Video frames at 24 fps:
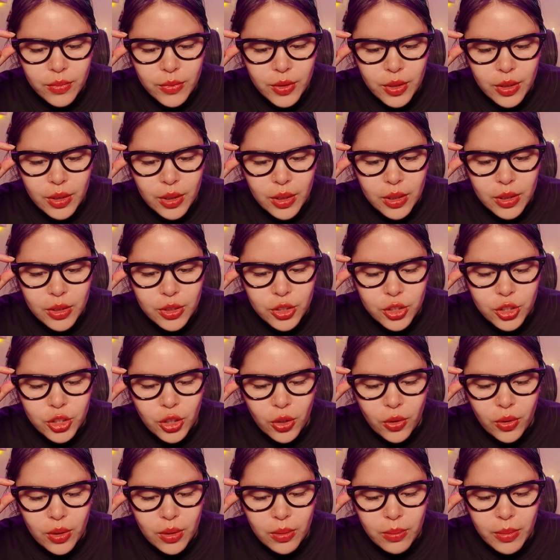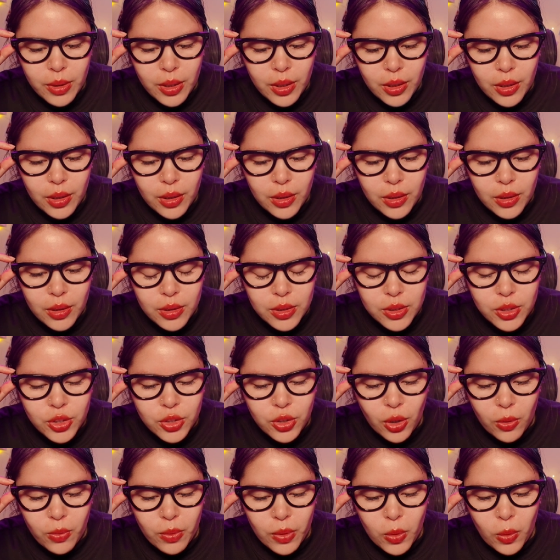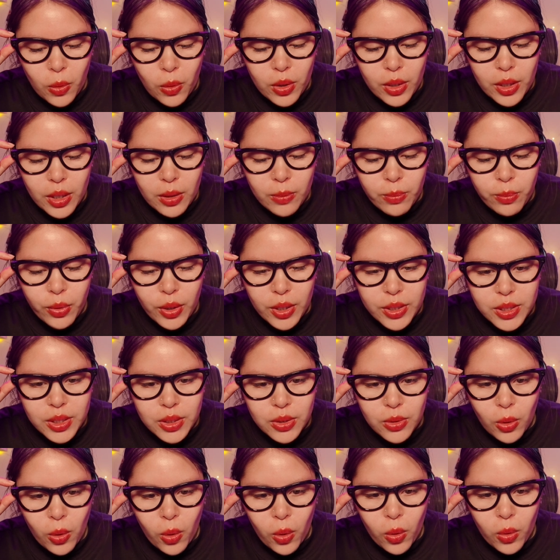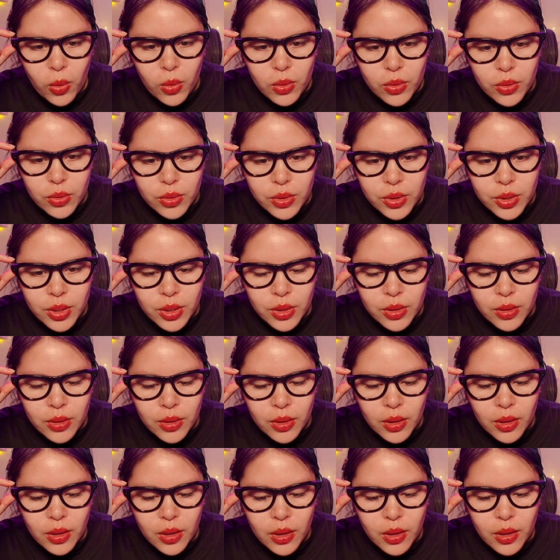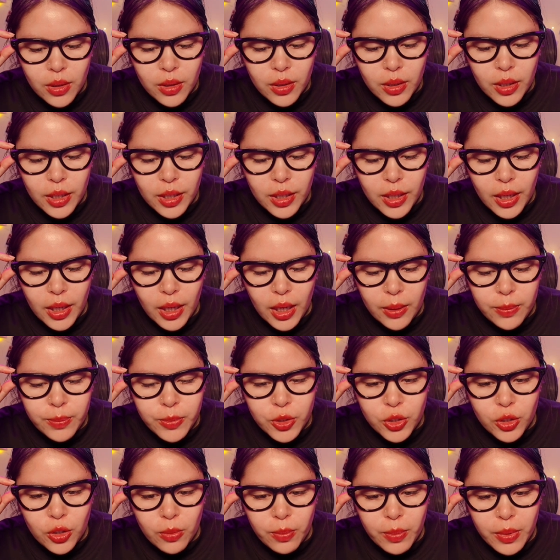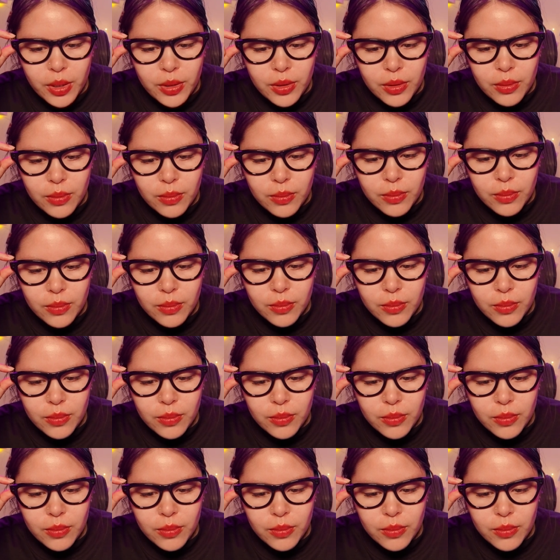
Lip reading: And then it's showing me start recording, press and hold, and capture button.